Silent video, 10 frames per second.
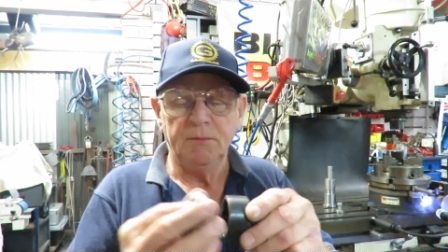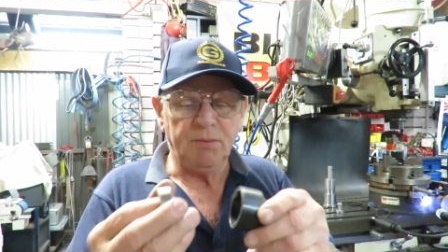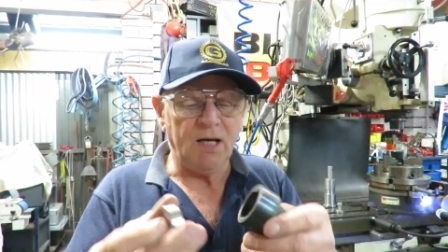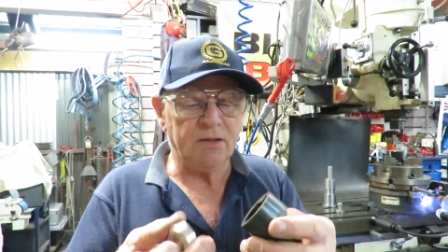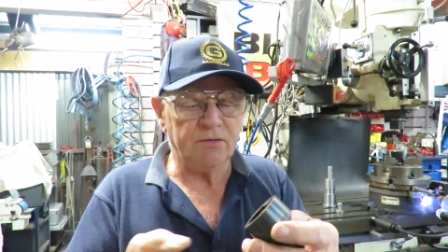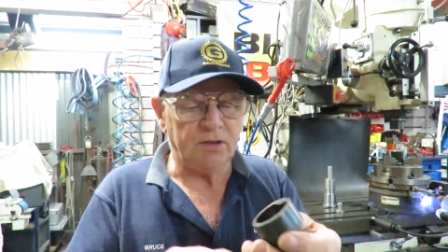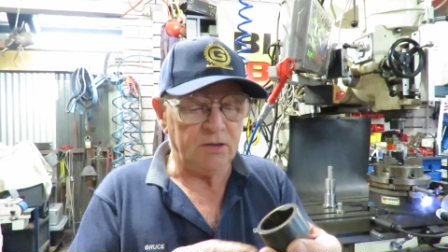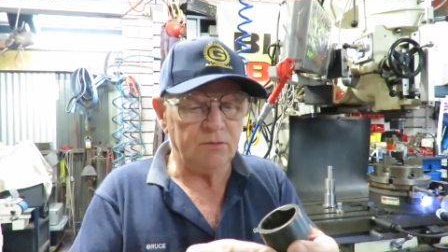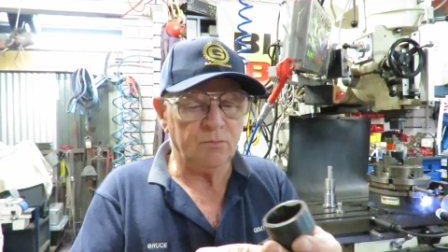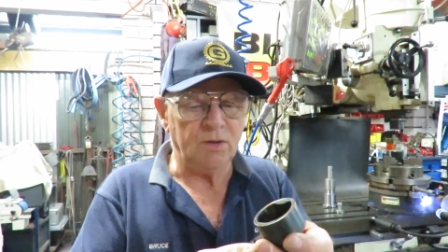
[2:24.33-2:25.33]
Part of
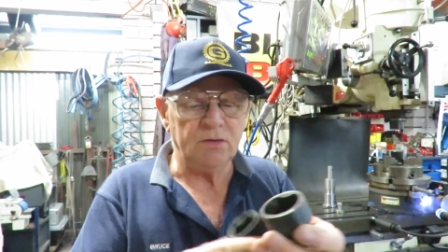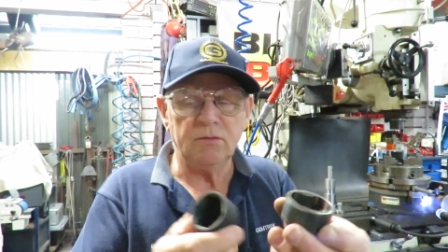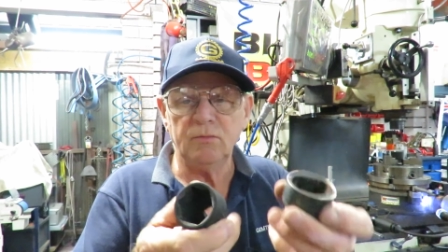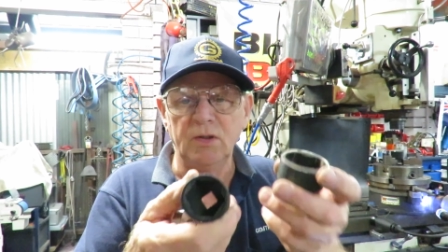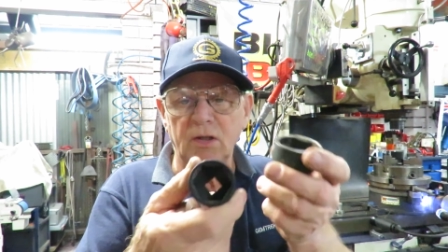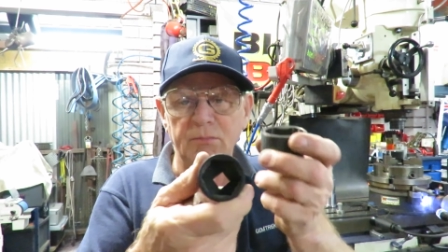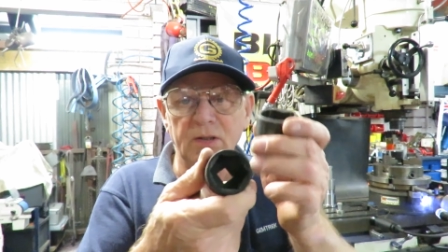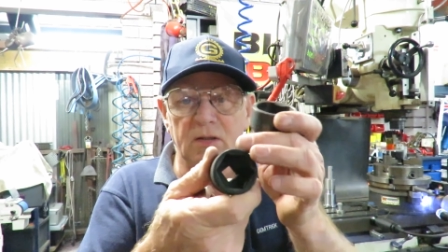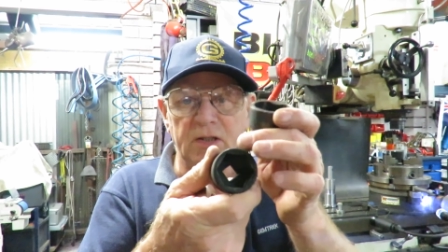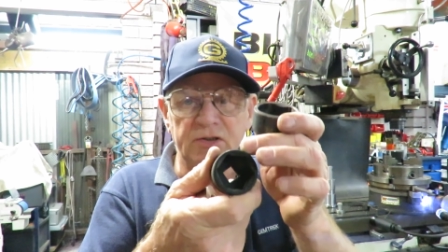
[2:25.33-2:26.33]
the, when, when I
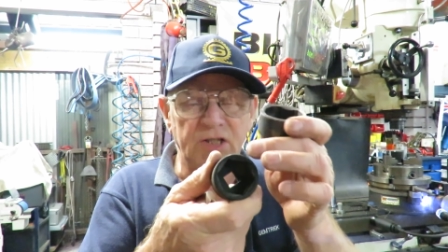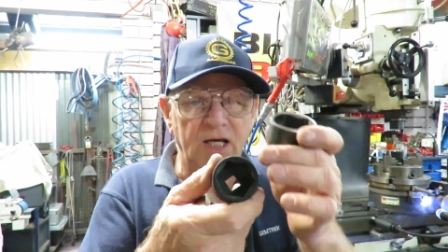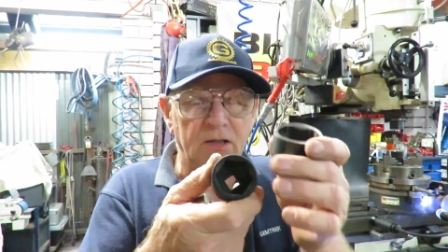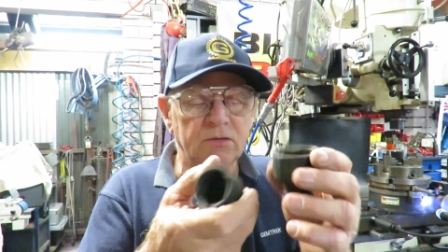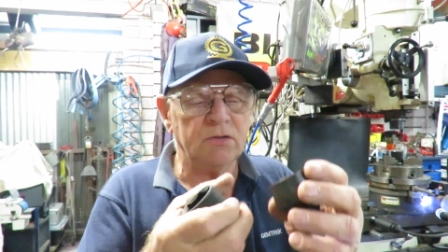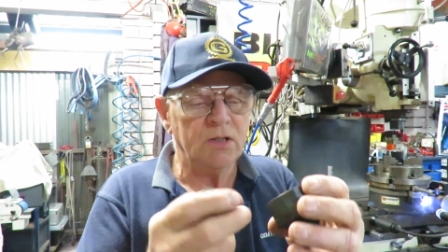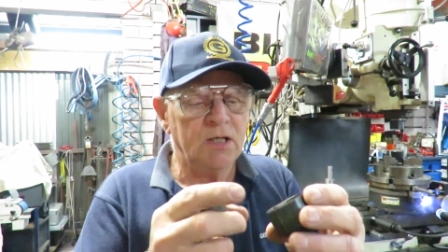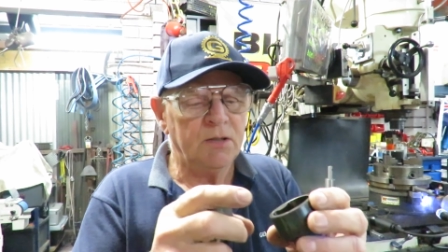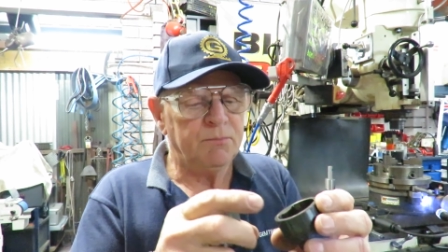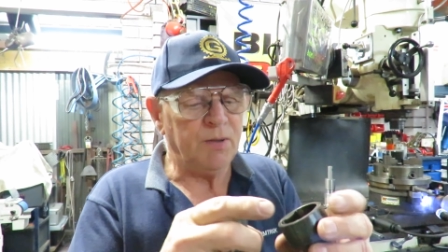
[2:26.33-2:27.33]
mill these out,
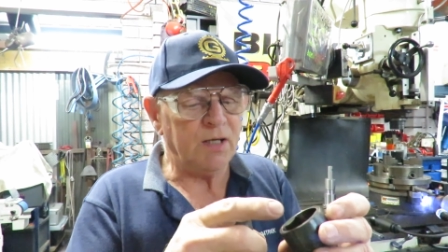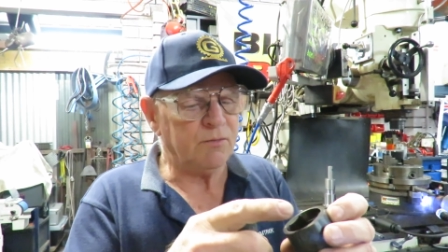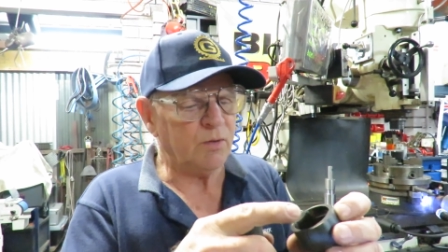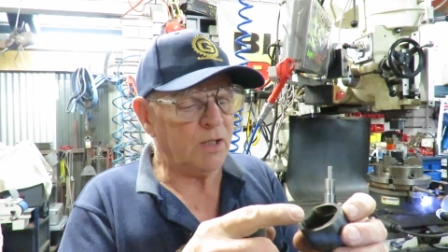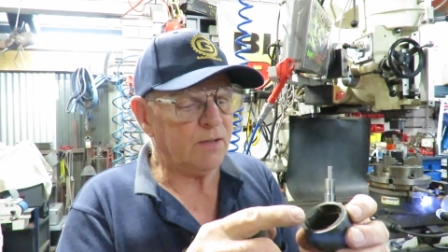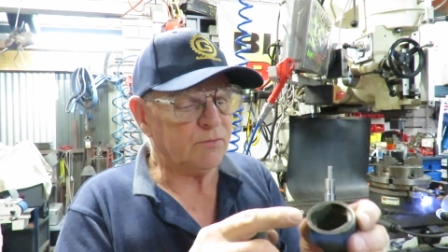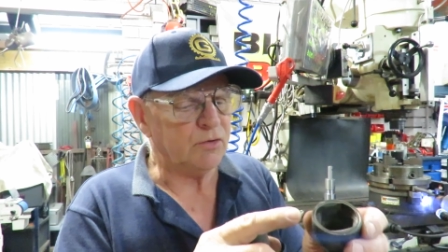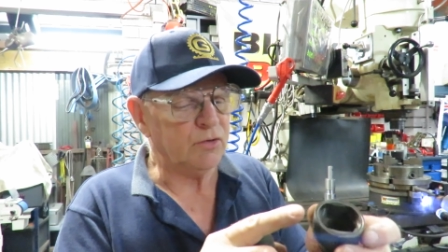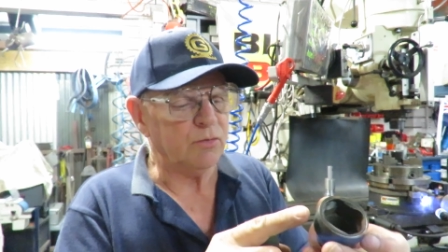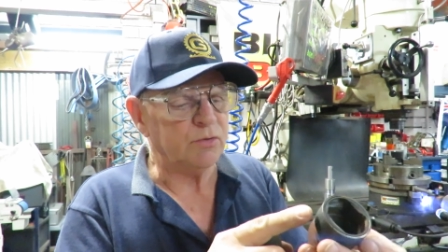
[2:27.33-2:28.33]
part of what I have to
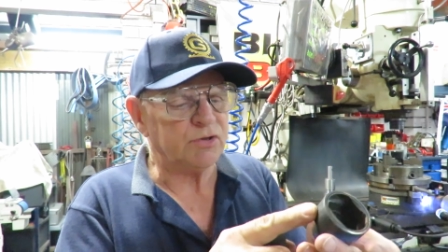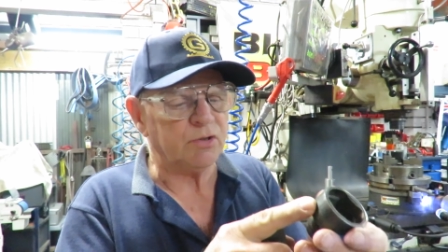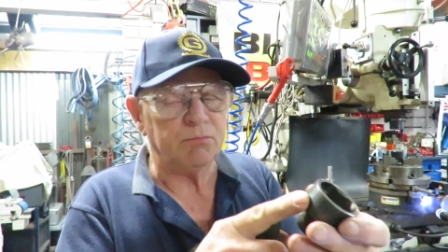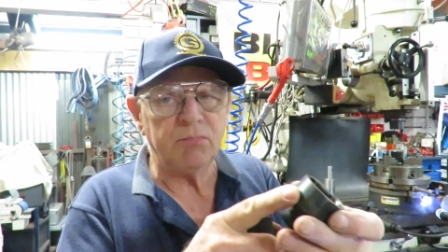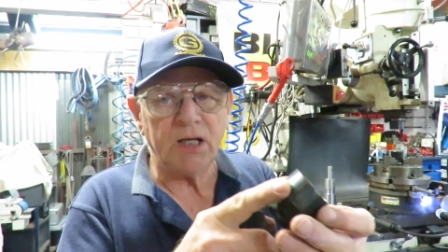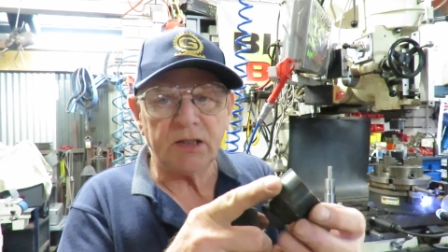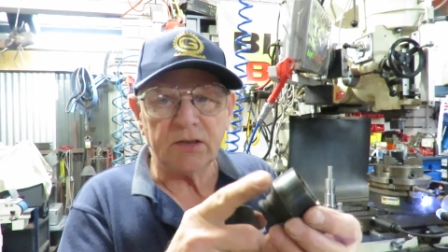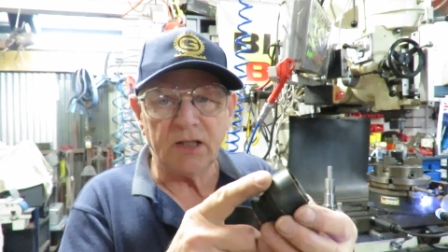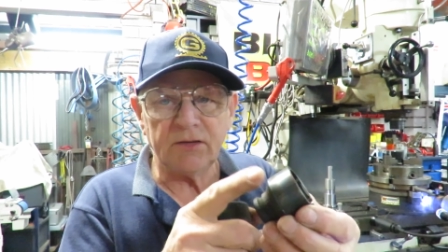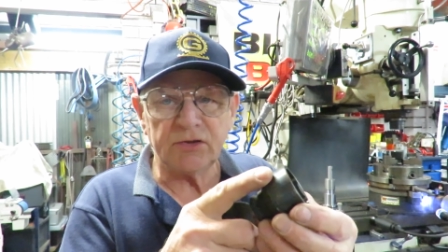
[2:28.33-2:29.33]
do is to make
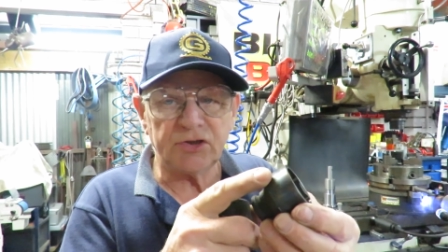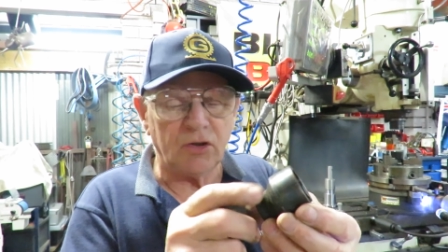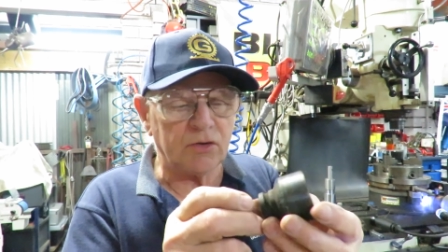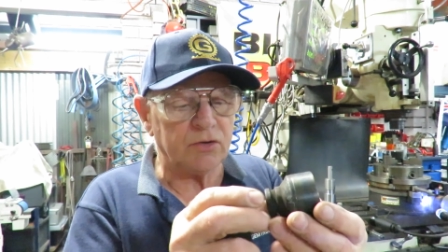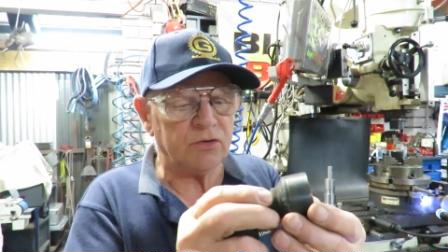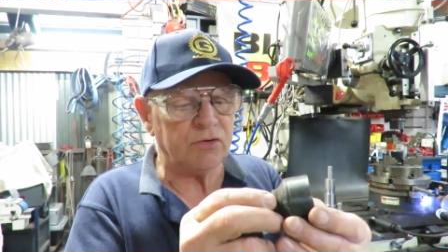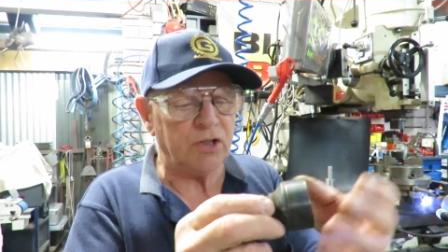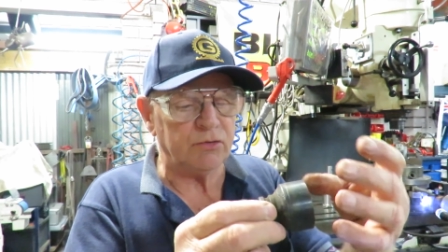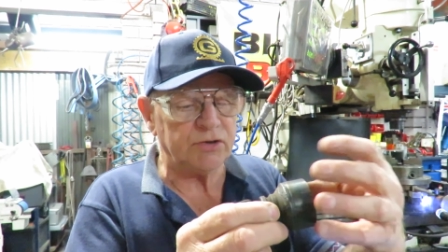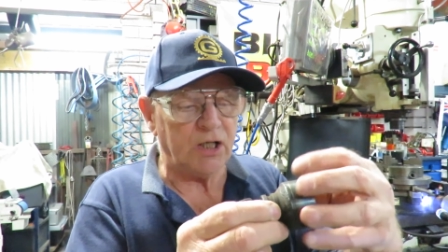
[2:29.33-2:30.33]
another socket that
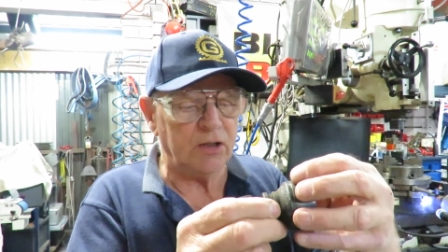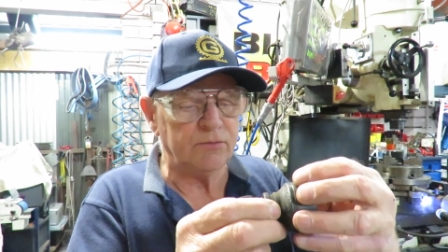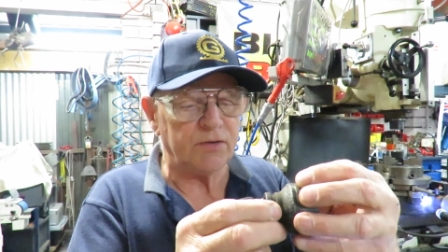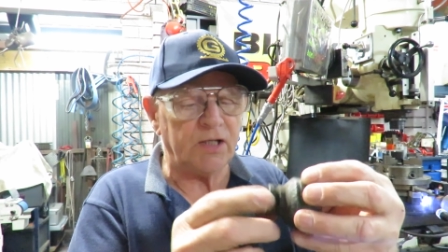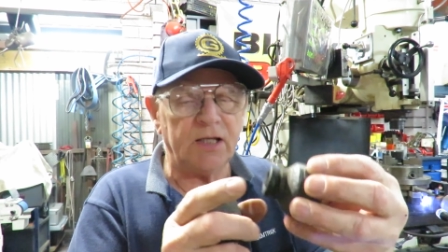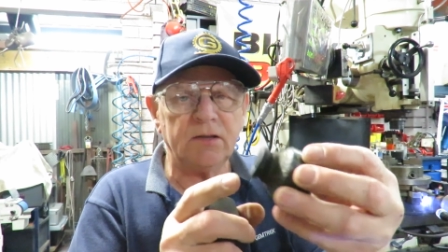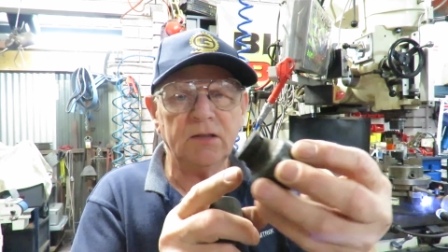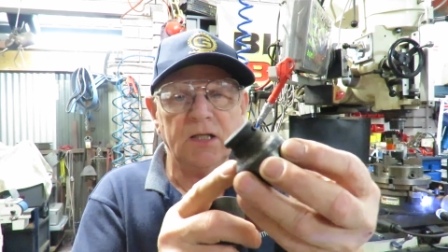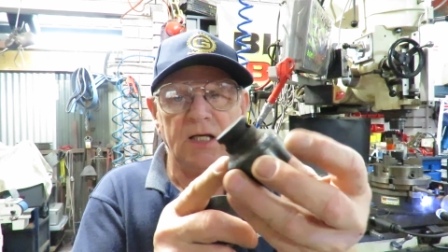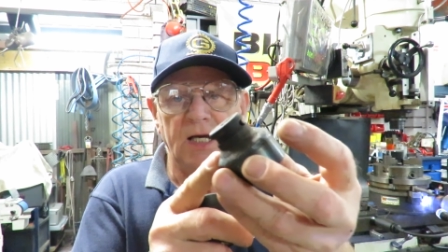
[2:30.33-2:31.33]
goes over that
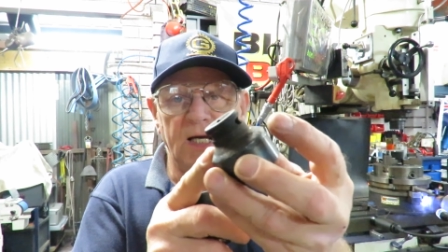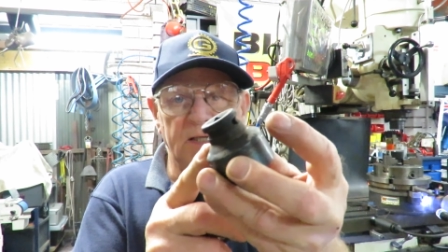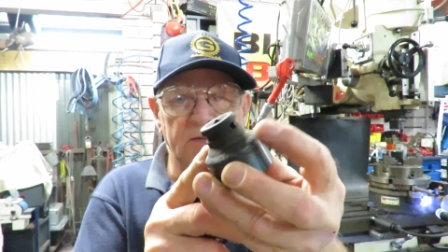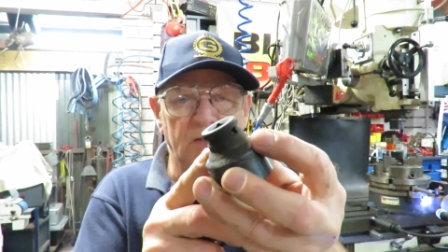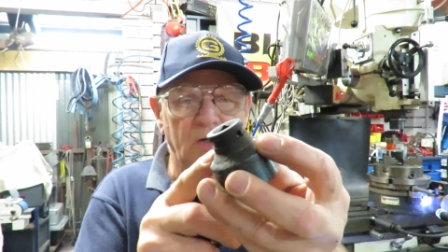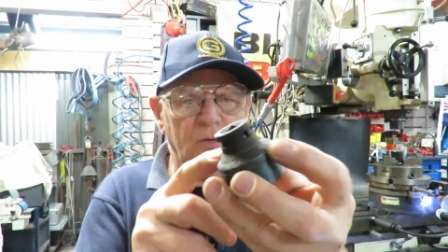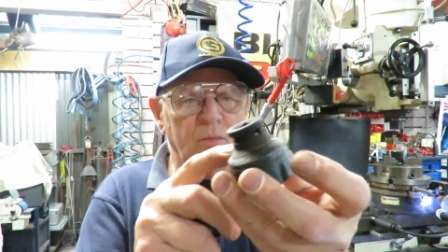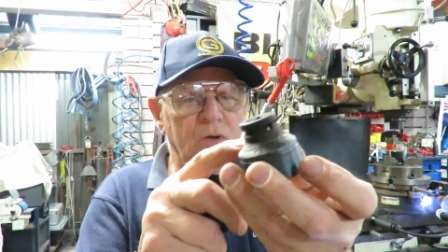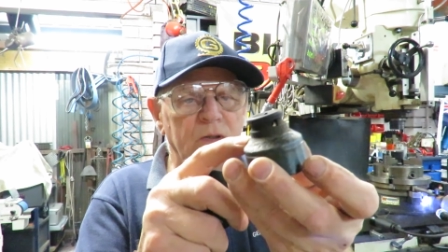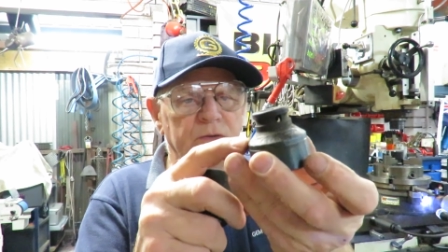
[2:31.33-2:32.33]
and then I
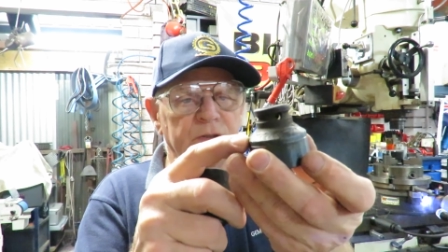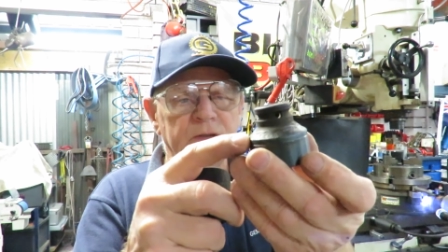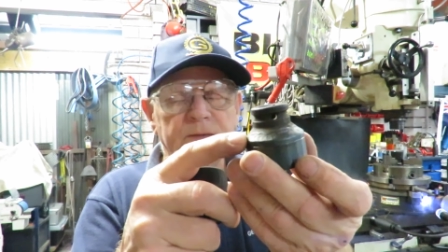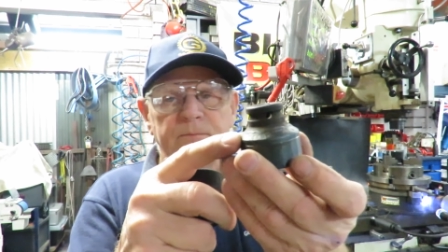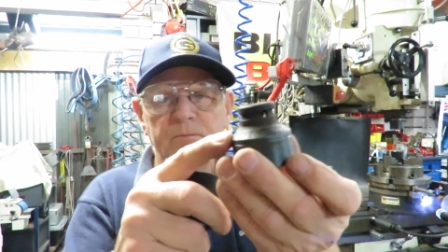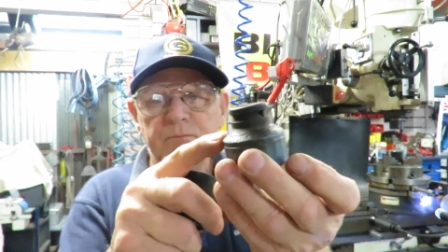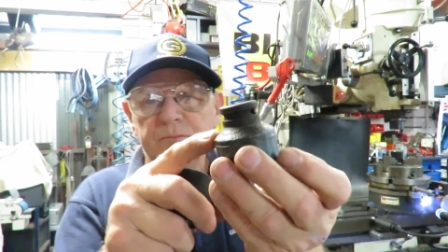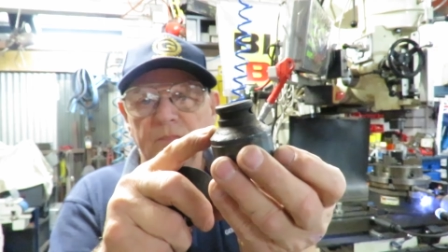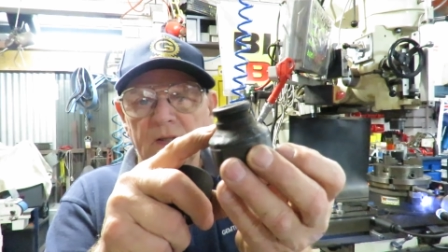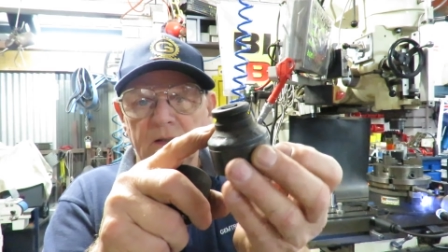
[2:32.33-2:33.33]
weld it,
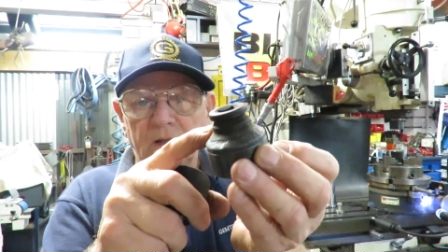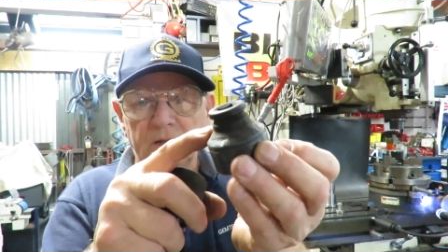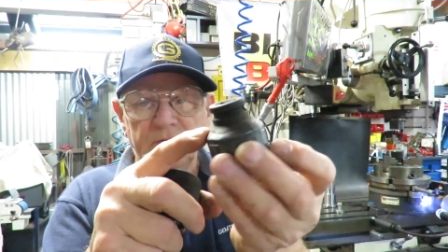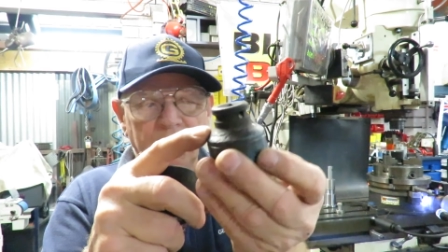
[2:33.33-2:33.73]
I,